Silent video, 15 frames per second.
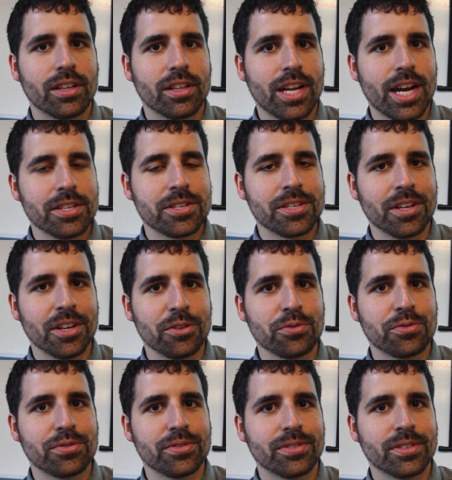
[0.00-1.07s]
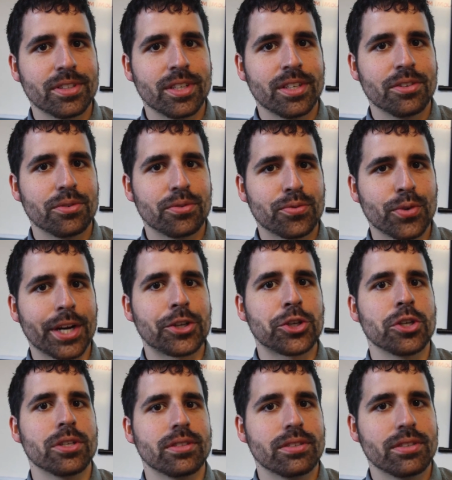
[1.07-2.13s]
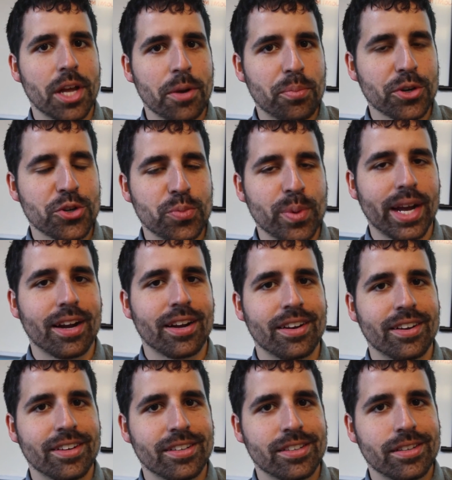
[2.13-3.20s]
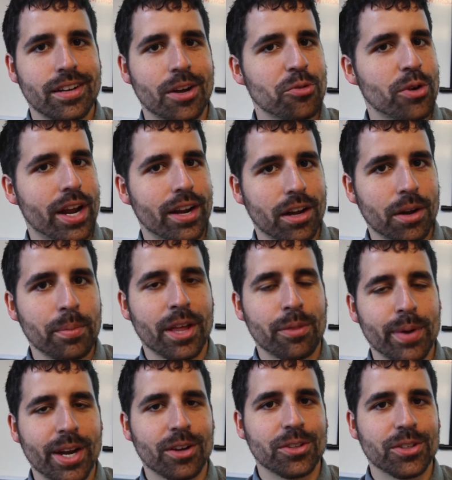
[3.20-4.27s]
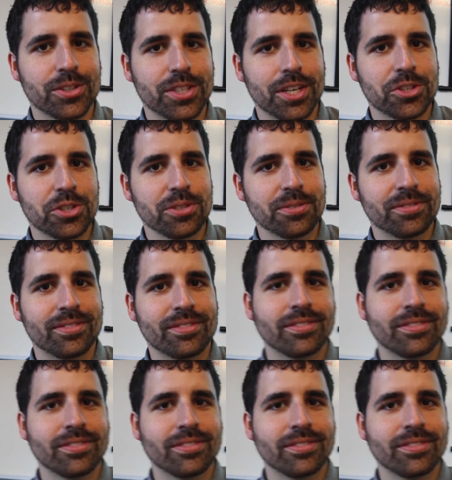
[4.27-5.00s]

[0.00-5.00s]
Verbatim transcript: Lots of friction and pushback on writing on mathematical notation.